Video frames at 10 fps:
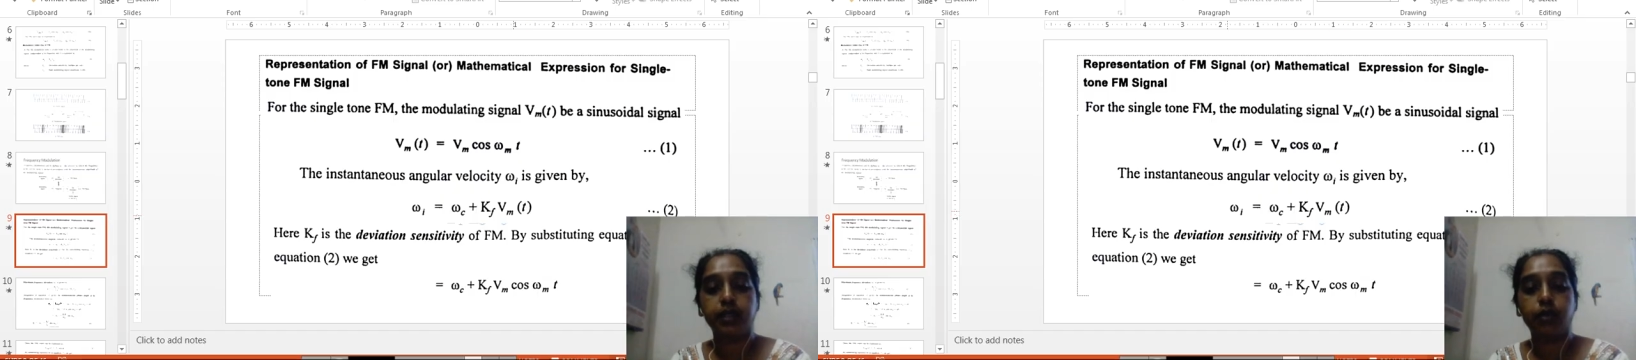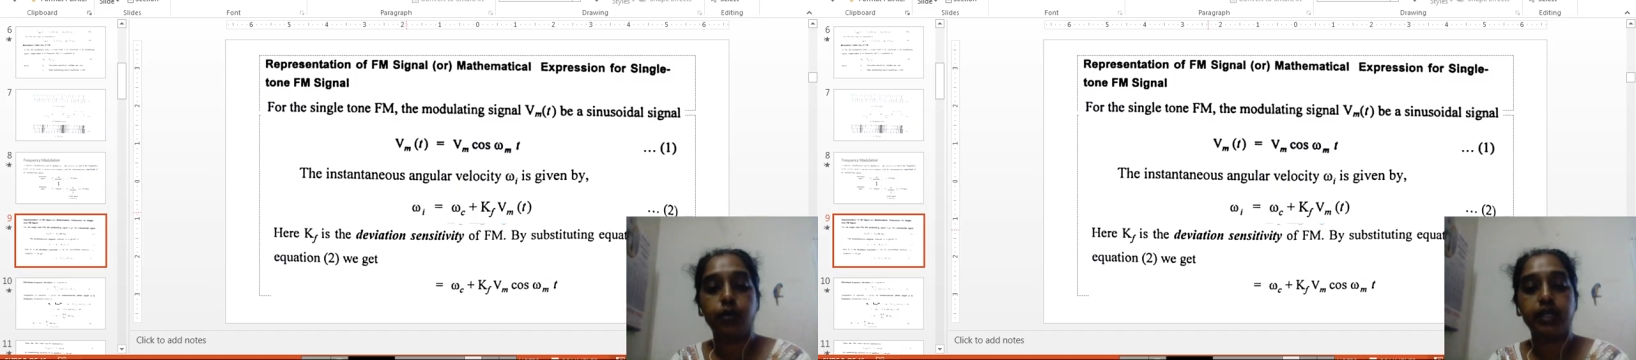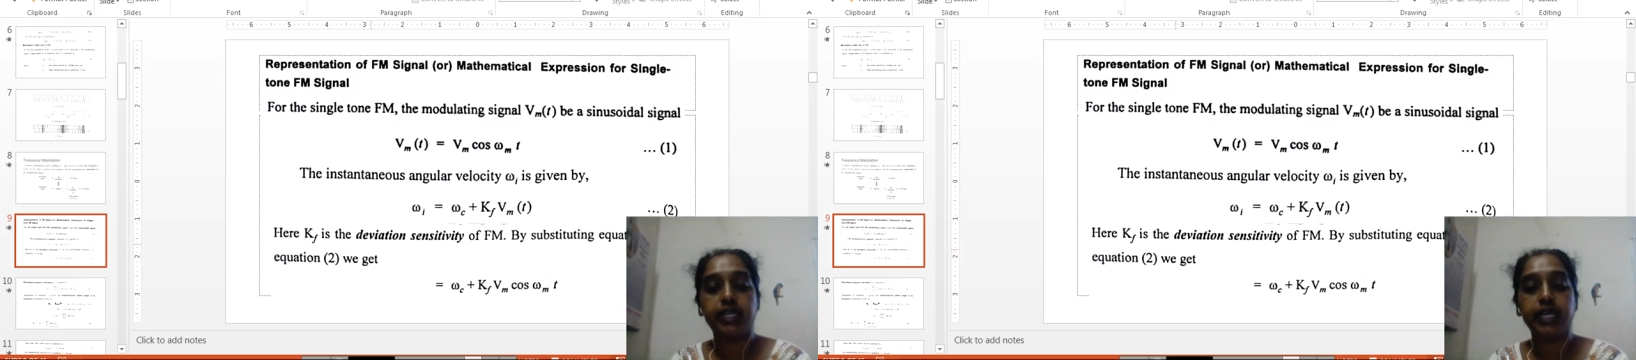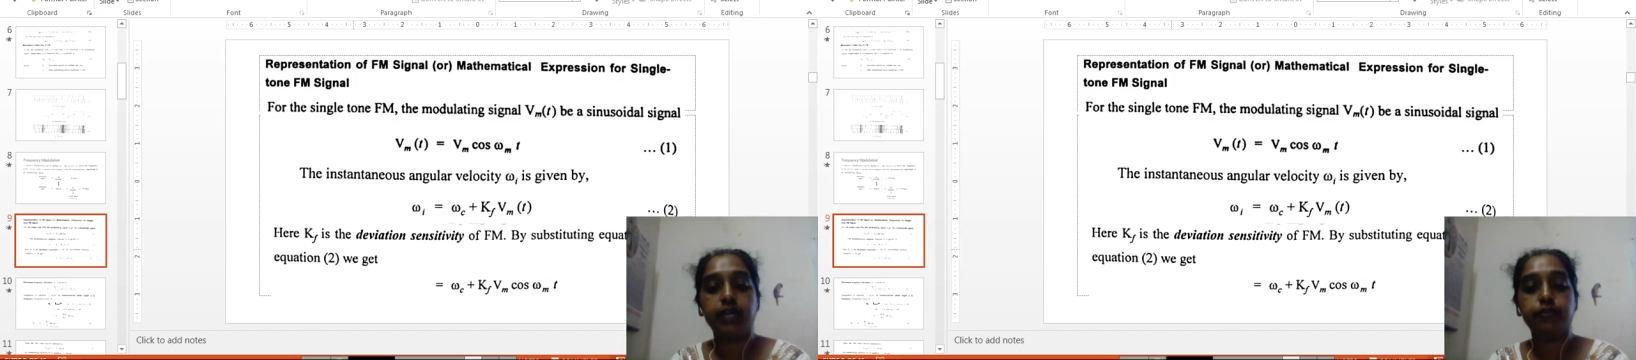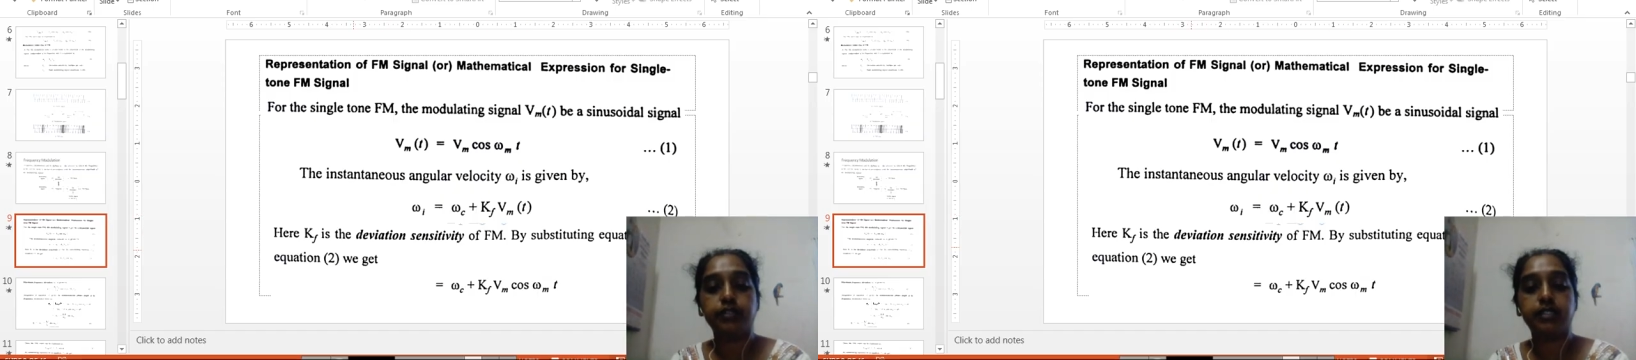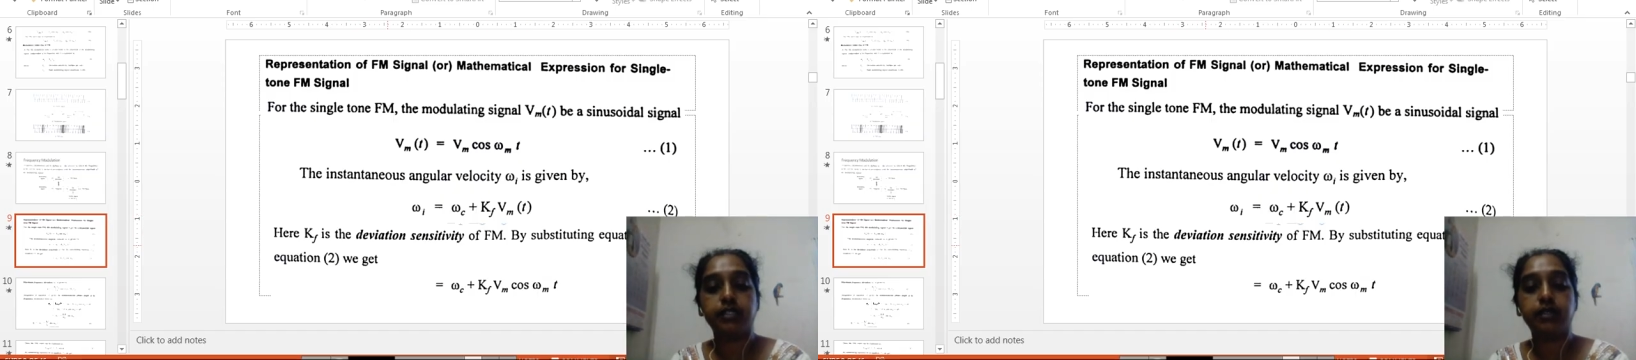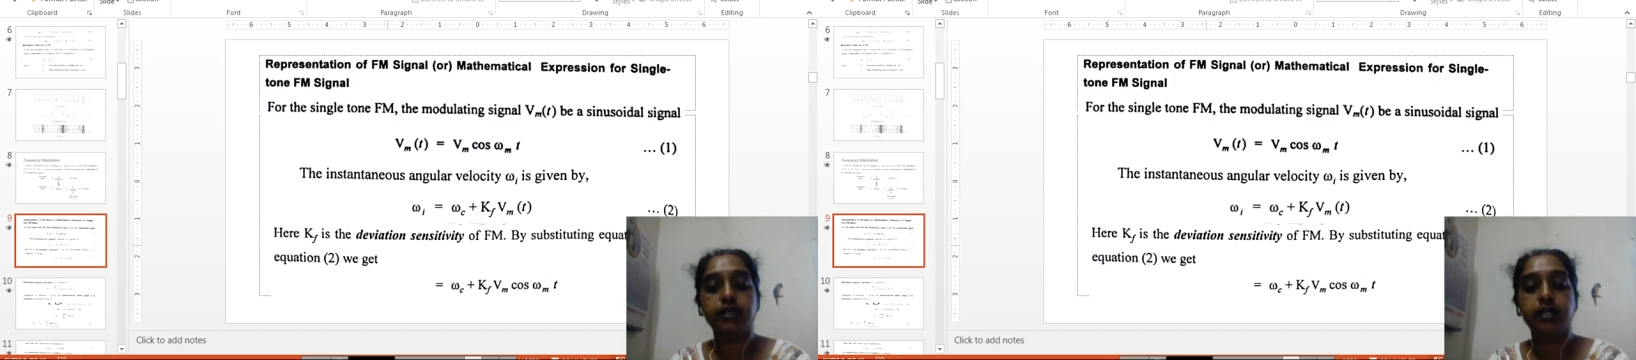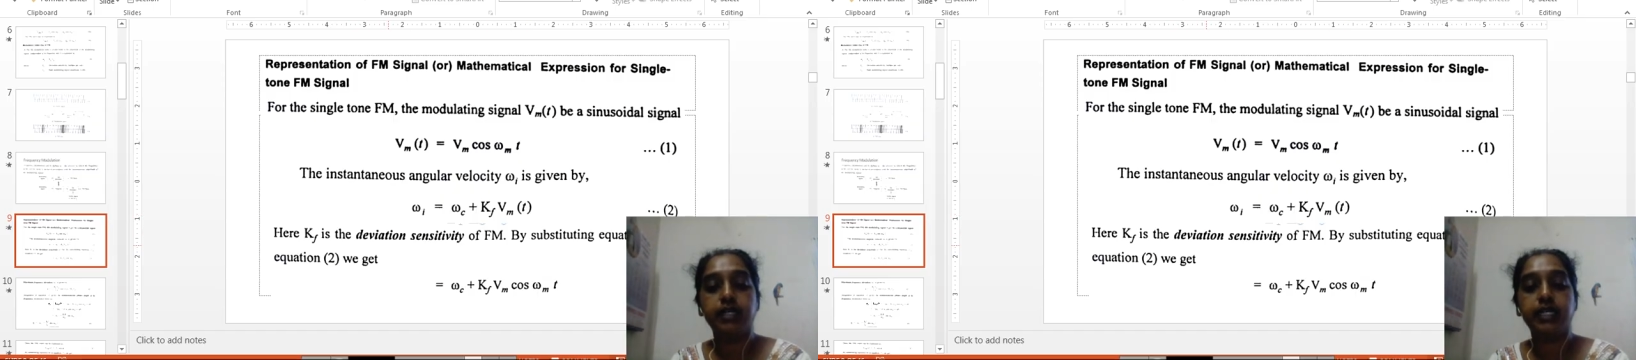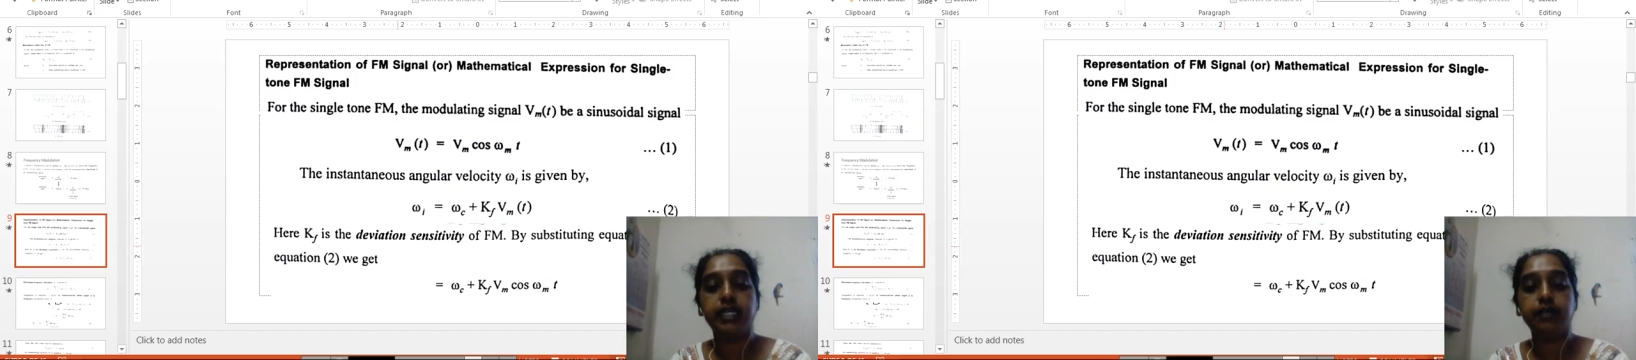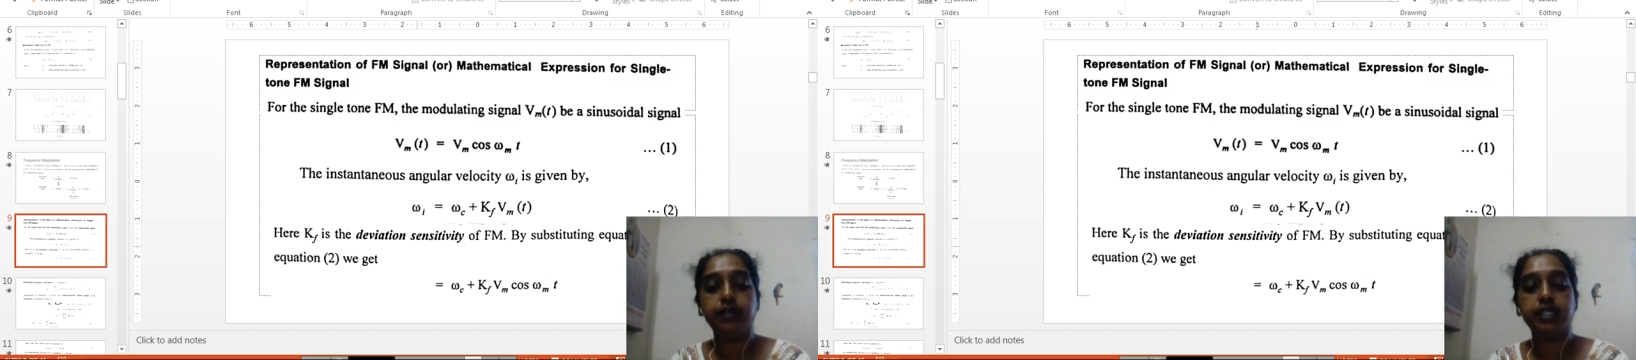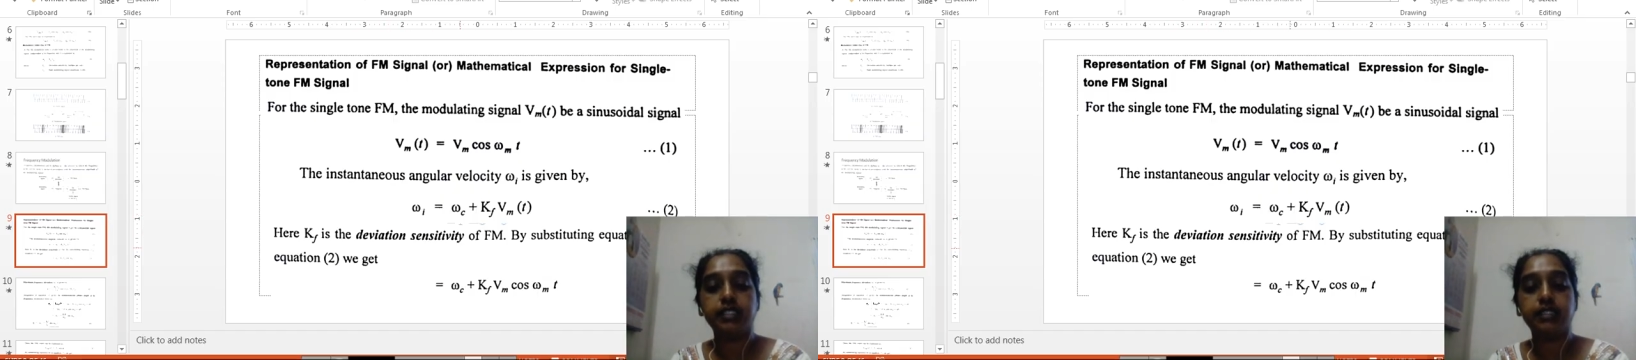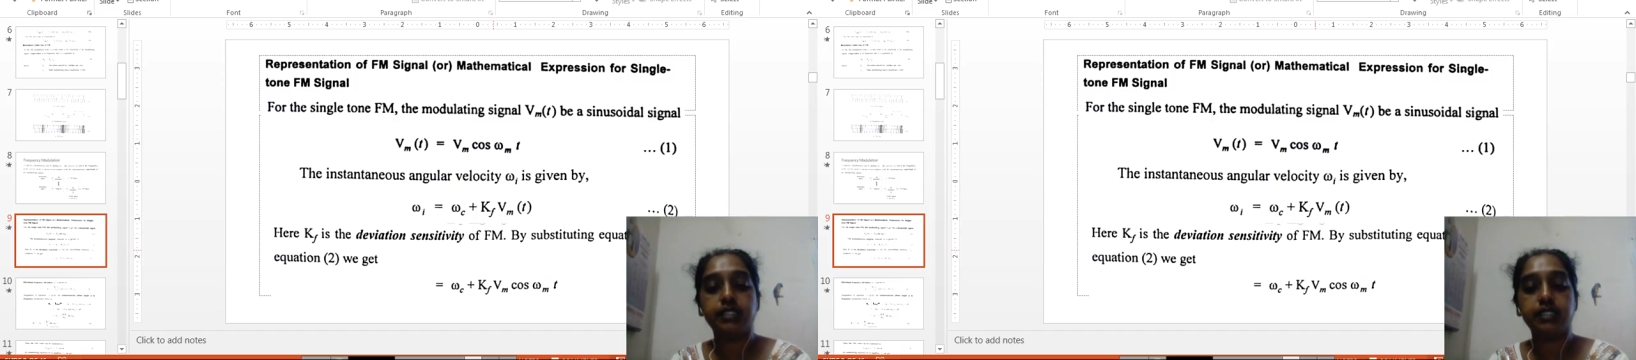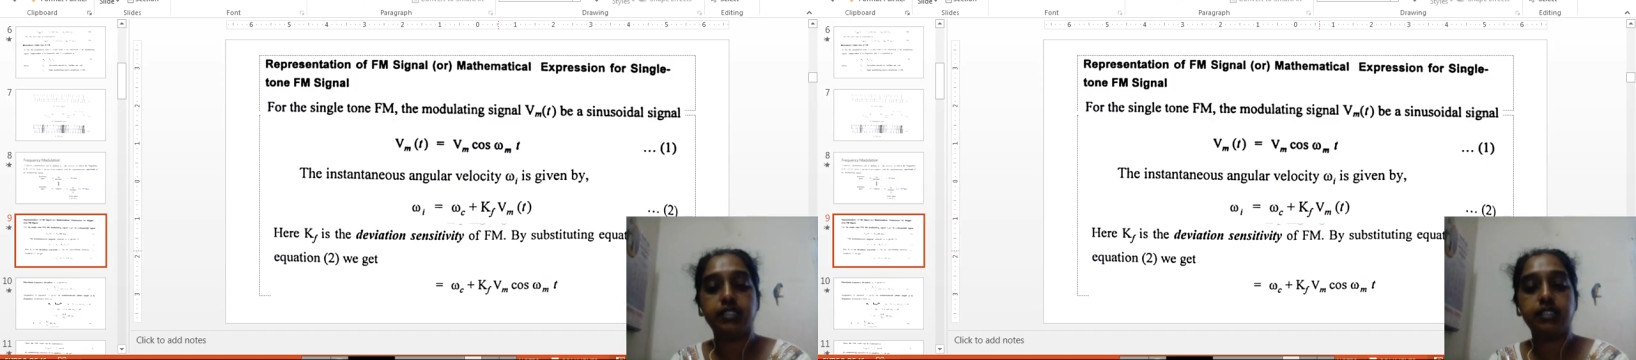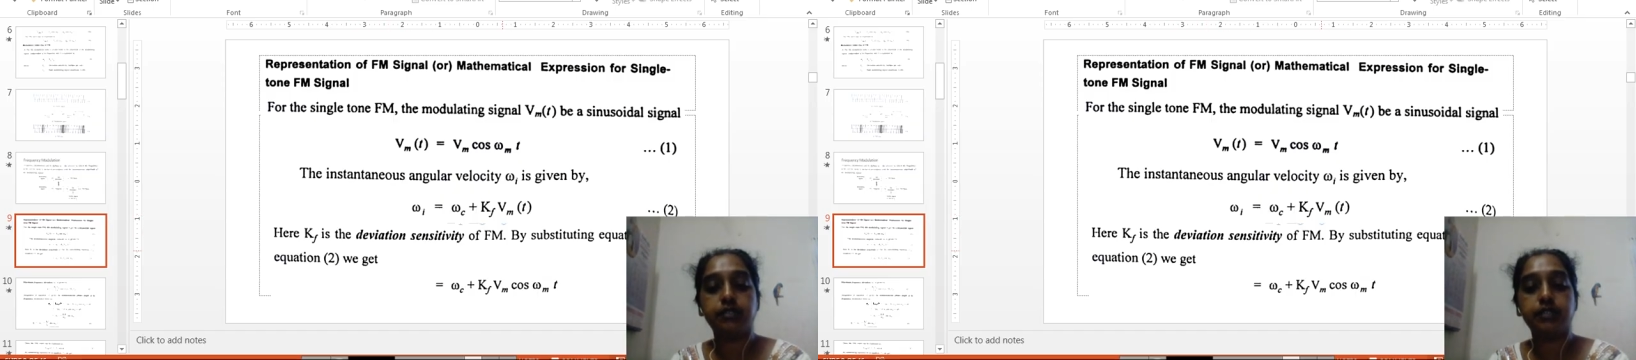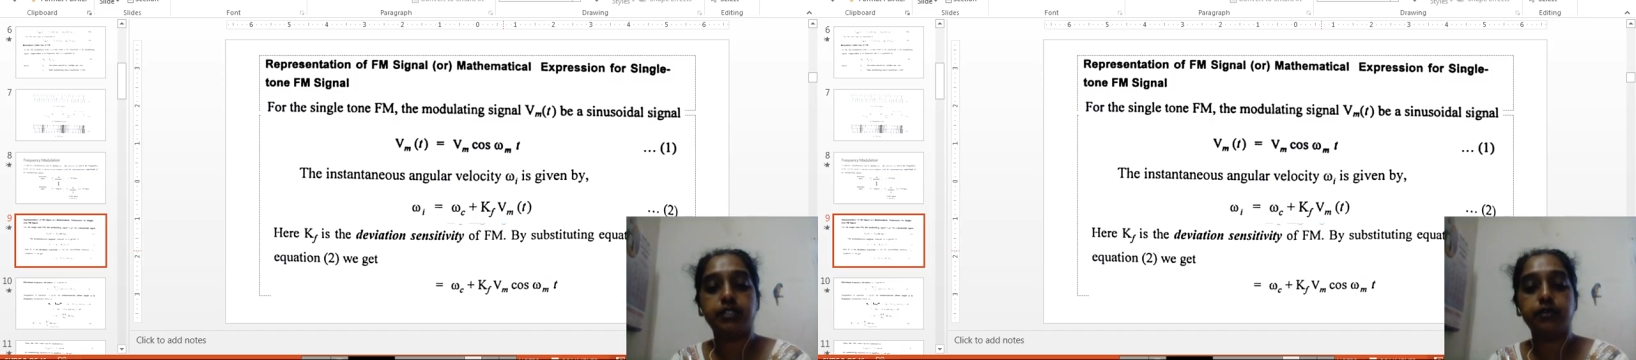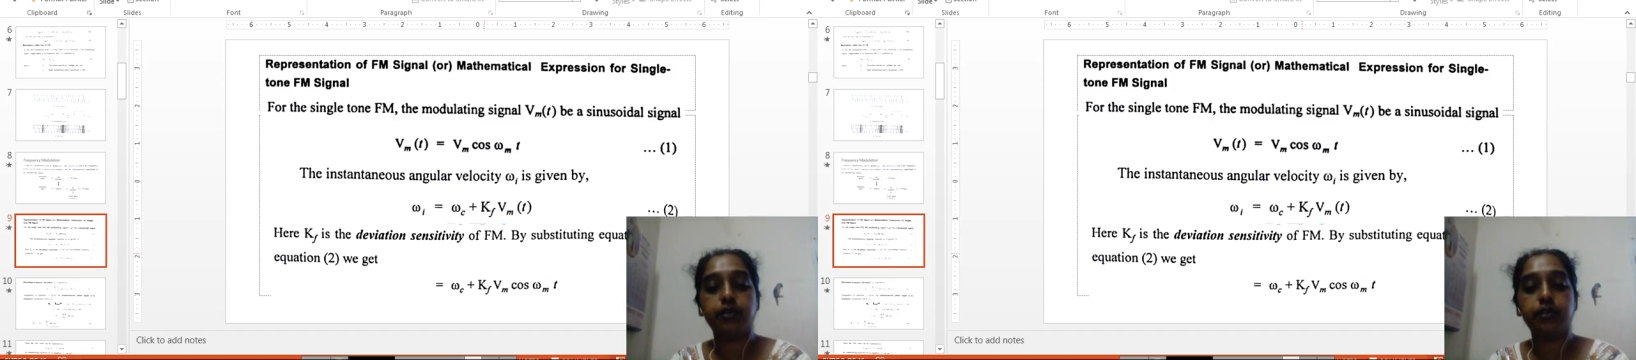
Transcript: where kf is a deviation sensitivity